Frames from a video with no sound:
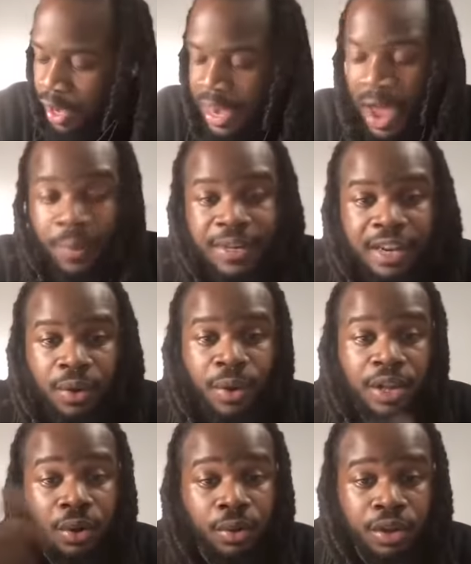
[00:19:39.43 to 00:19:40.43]
Now we're dealing
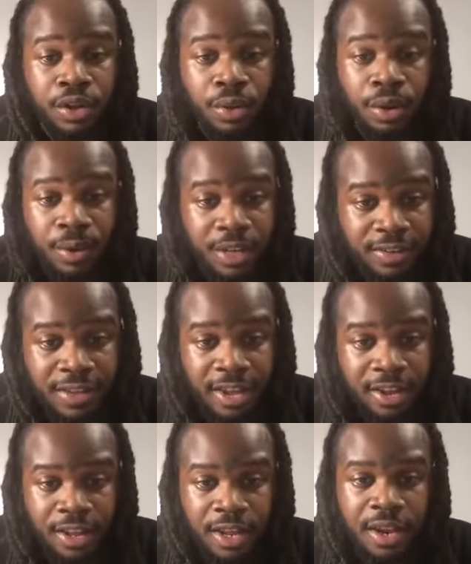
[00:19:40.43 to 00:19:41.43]
with
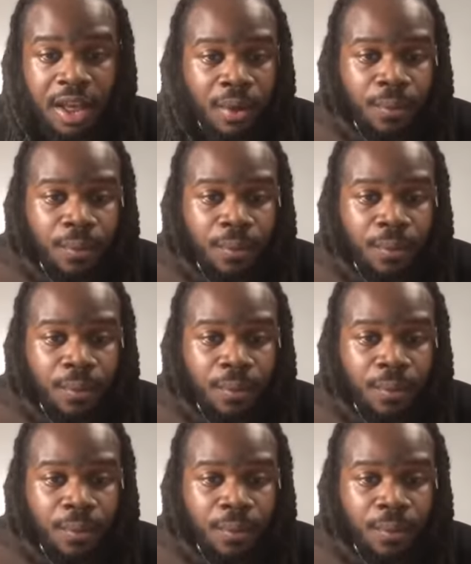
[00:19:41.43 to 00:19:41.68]
utilization,